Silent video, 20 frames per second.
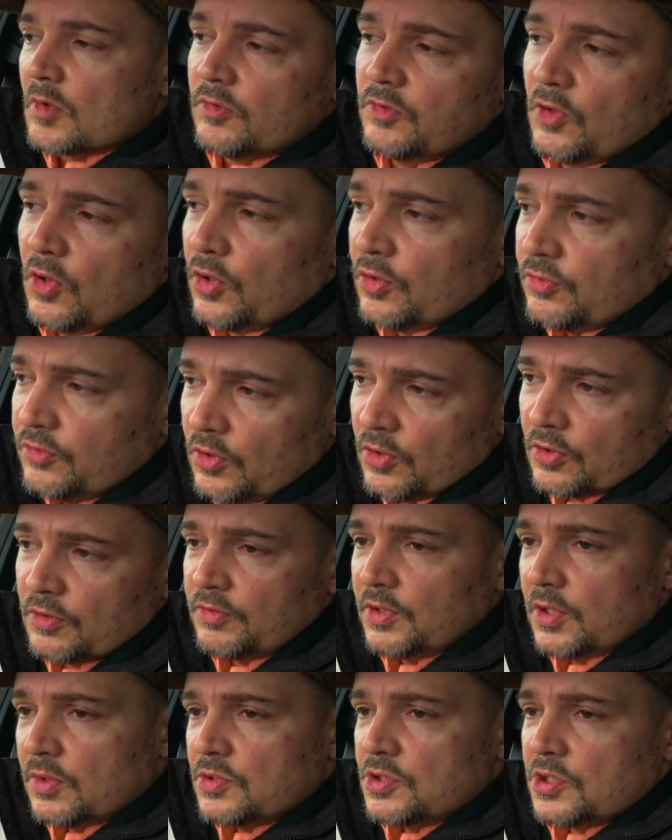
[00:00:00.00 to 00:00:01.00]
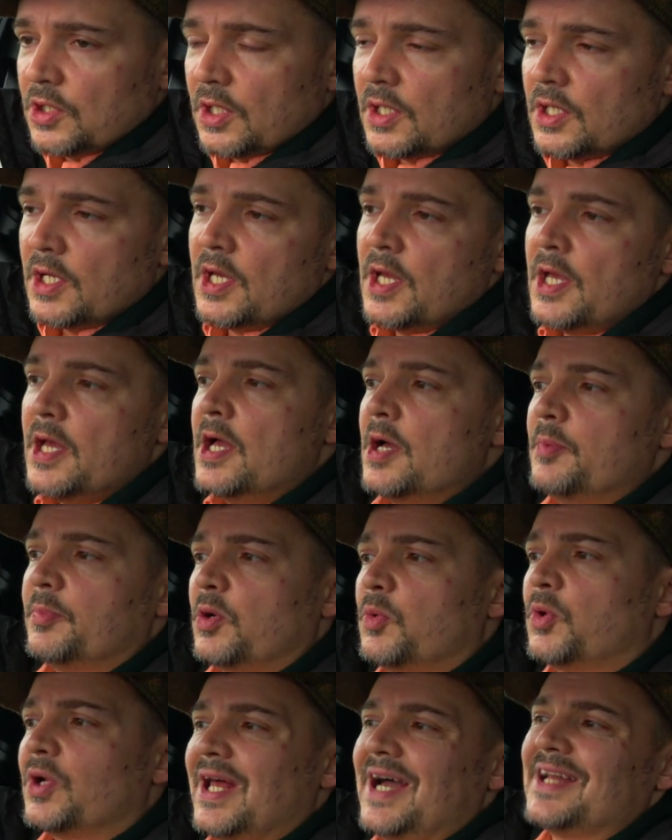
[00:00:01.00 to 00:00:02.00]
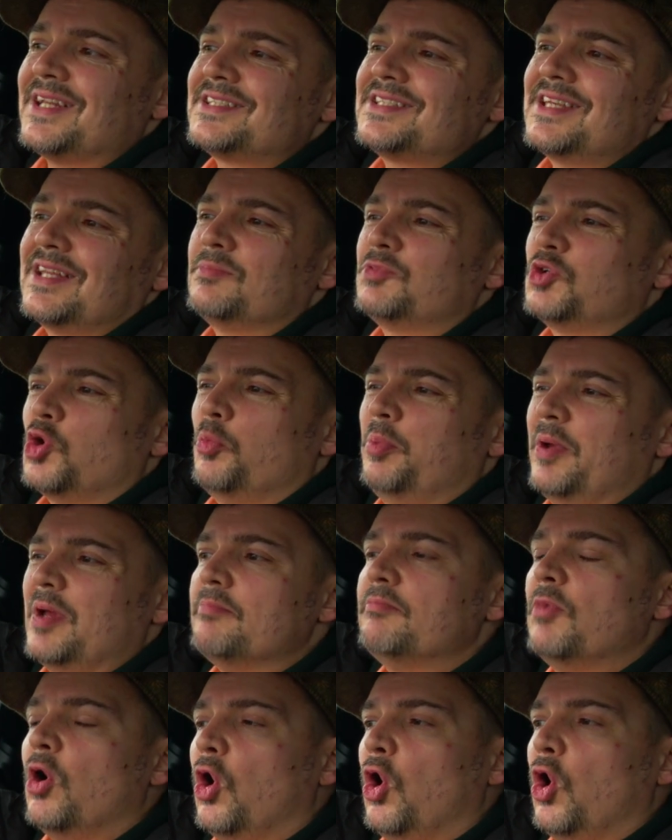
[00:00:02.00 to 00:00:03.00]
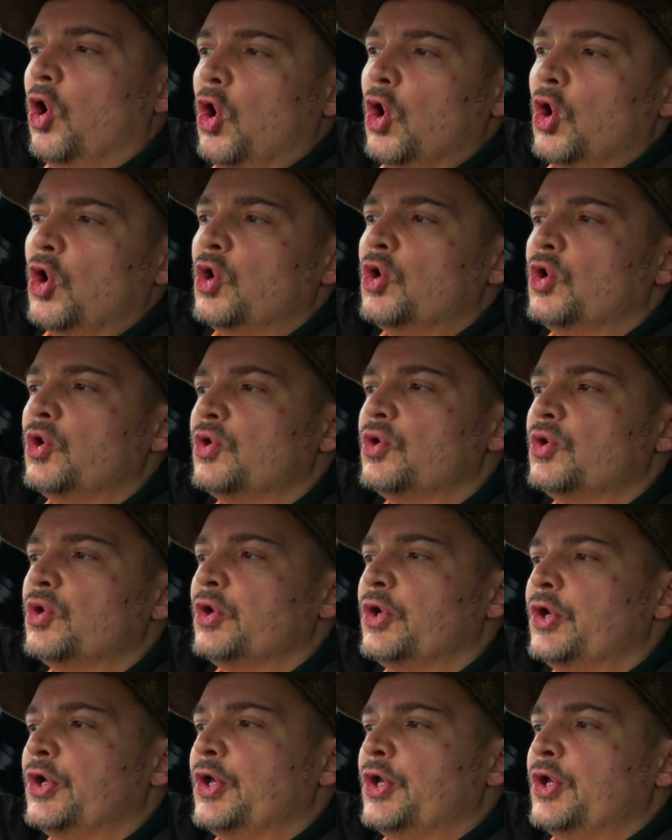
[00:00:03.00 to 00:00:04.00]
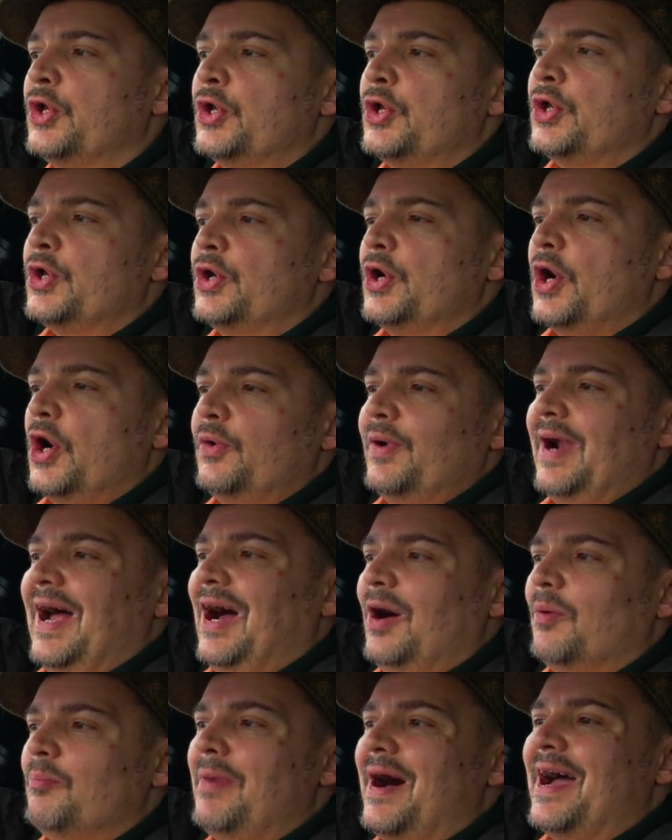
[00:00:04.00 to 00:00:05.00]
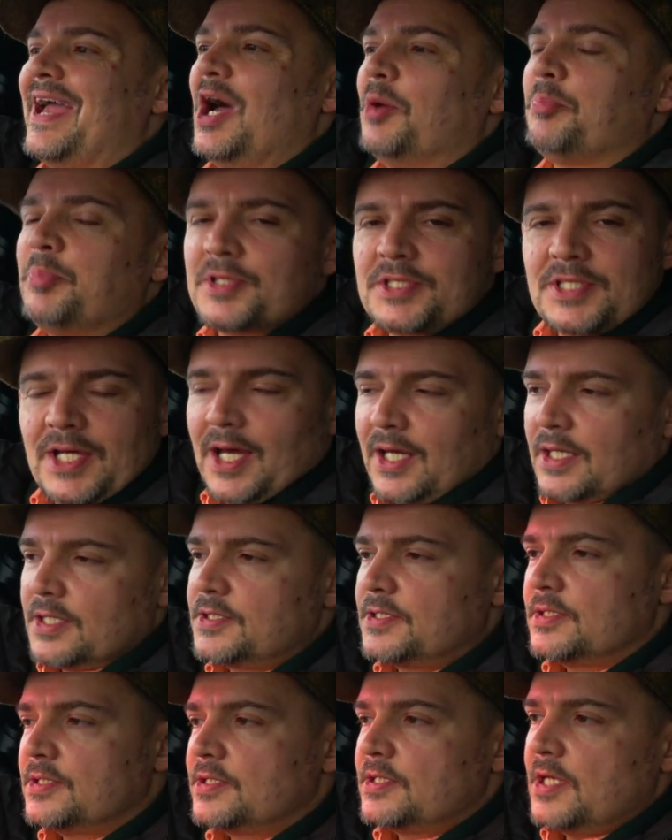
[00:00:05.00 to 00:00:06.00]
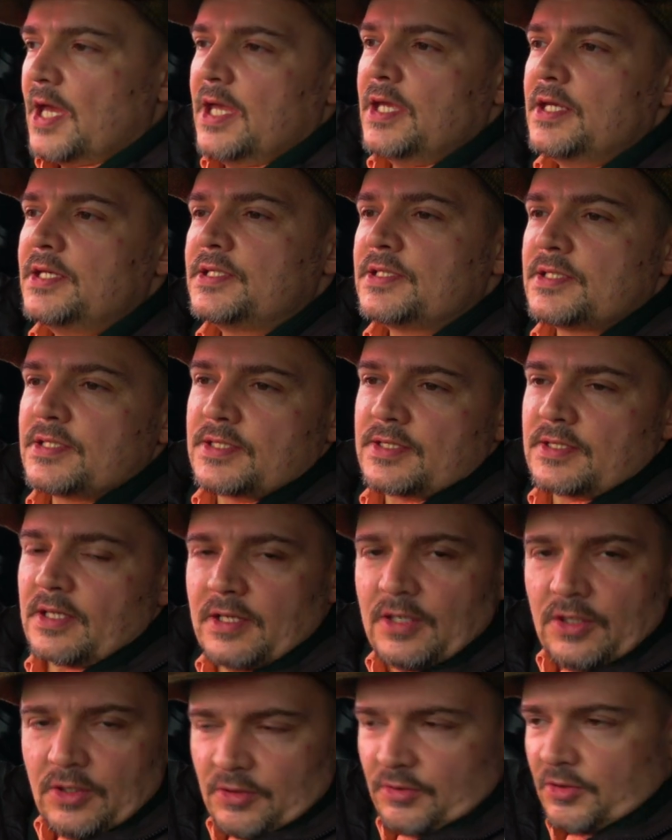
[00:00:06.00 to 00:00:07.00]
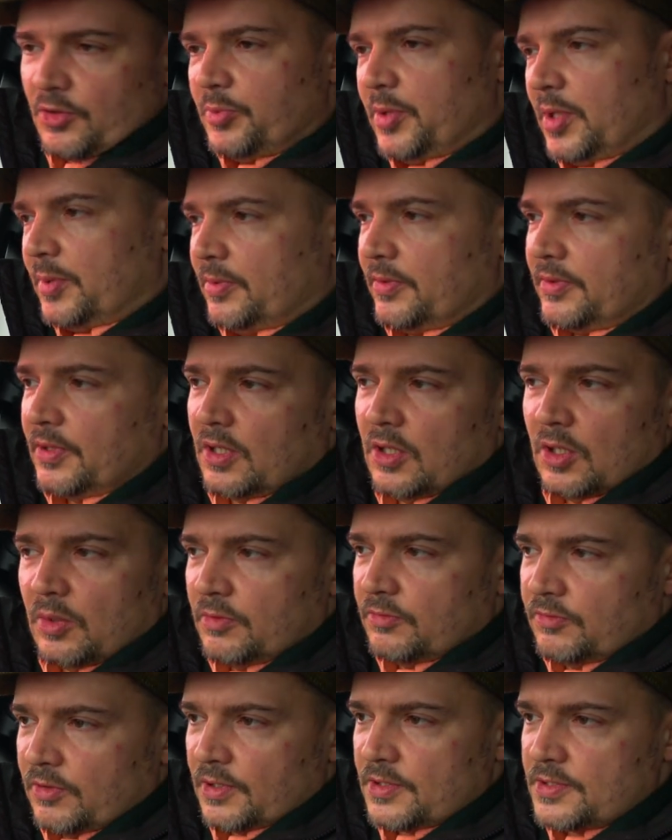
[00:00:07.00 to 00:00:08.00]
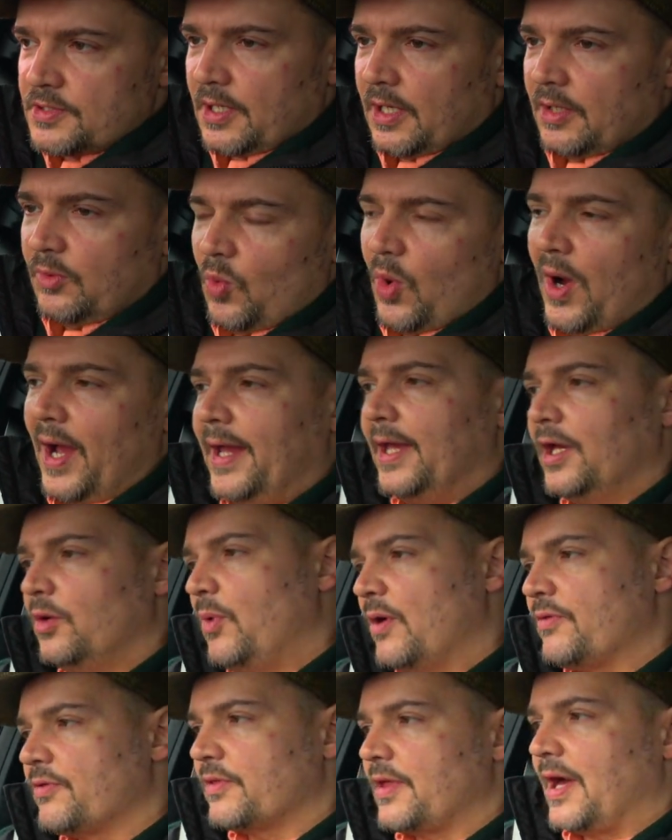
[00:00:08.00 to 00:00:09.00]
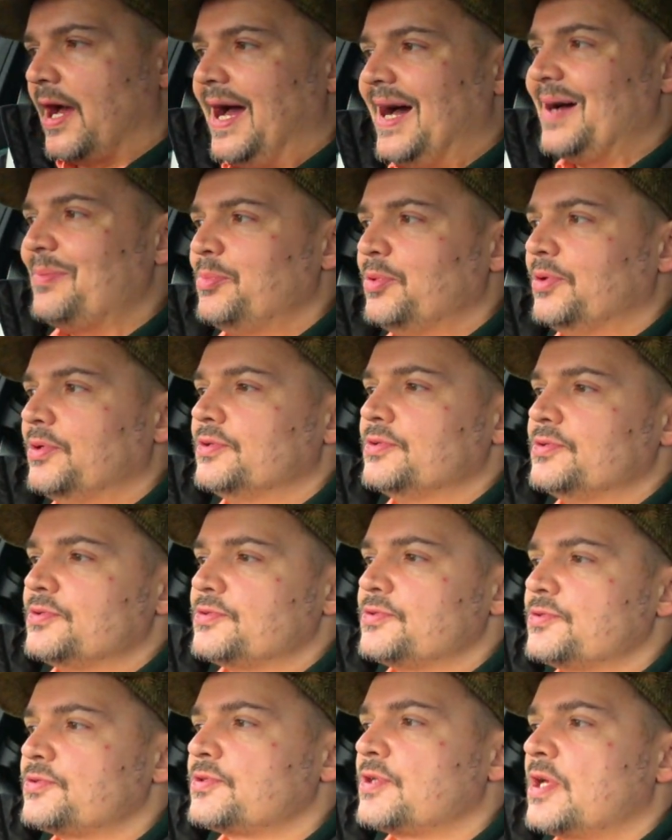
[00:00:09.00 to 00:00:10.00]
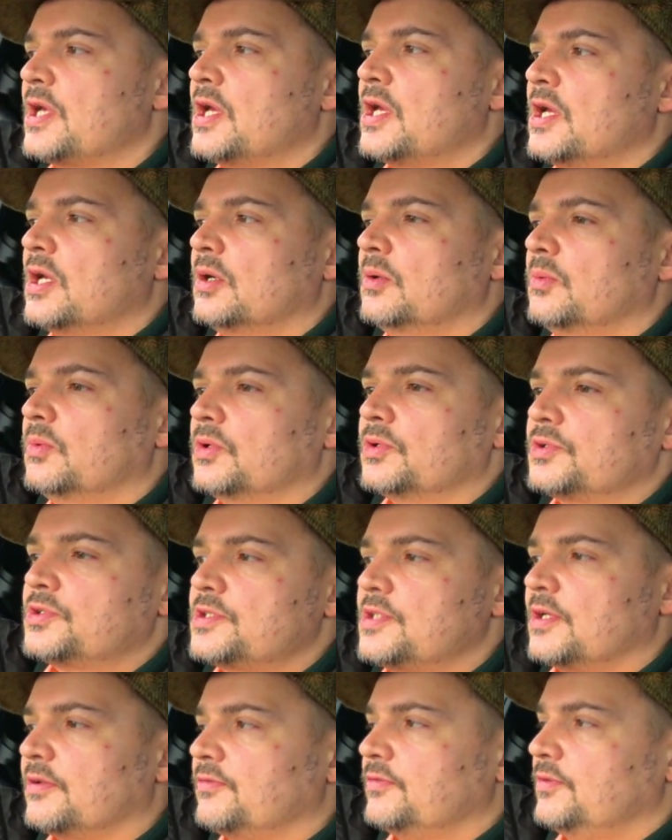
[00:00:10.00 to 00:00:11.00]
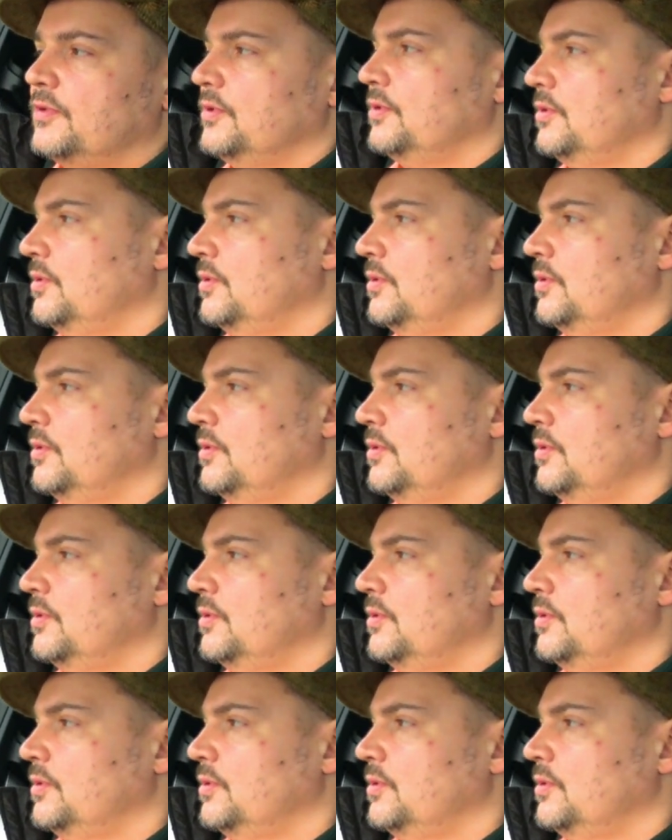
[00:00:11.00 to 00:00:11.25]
for, for the future. But I would like to see them do a bit more around my appetites and tastes and I know there are other people in the club who feel the same way whether that happens we'll just have to